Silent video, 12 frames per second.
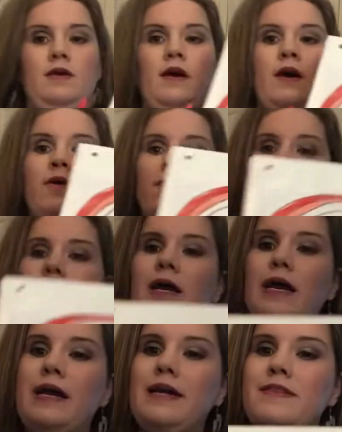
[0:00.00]
All
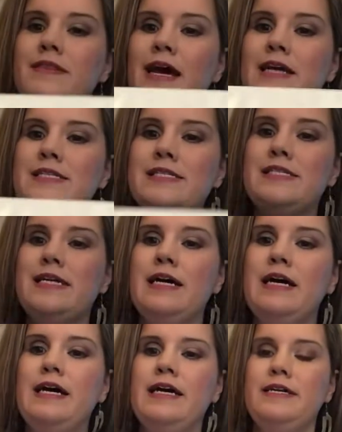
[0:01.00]
right, that's
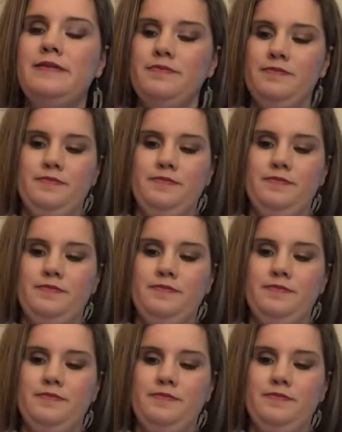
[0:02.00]
done.